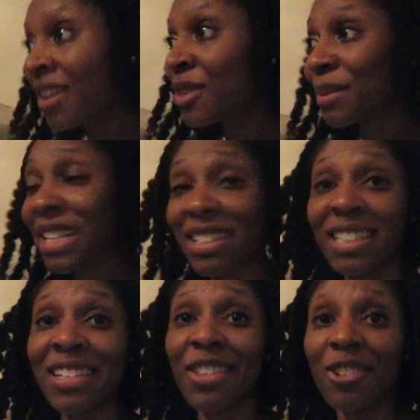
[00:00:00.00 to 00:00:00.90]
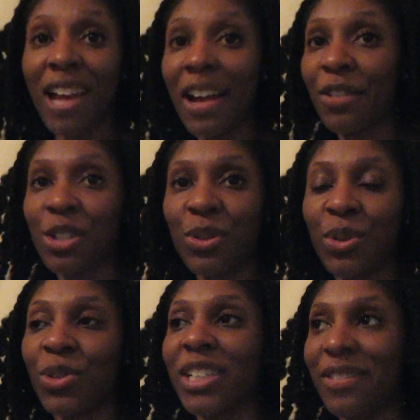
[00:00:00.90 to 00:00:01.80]
I'm guessing it's either afternoon
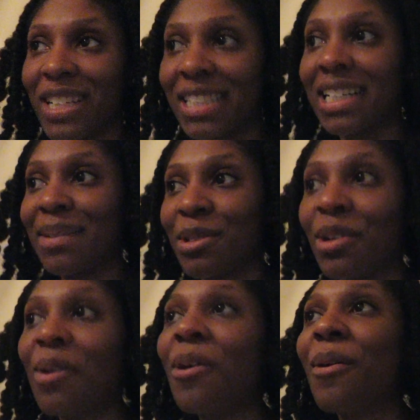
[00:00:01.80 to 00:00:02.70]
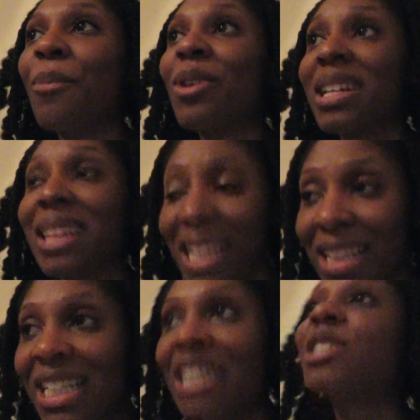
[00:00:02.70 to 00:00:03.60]
or evening time, so more than
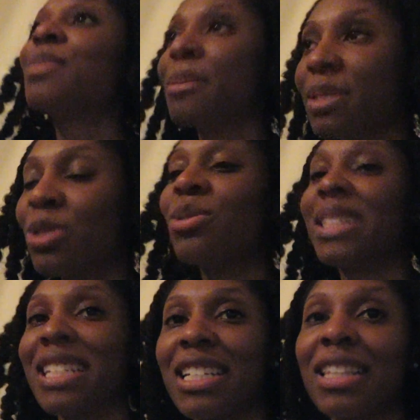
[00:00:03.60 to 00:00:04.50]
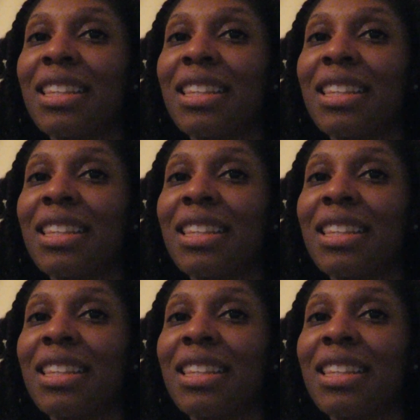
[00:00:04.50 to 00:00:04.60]
likely I should be able to attend.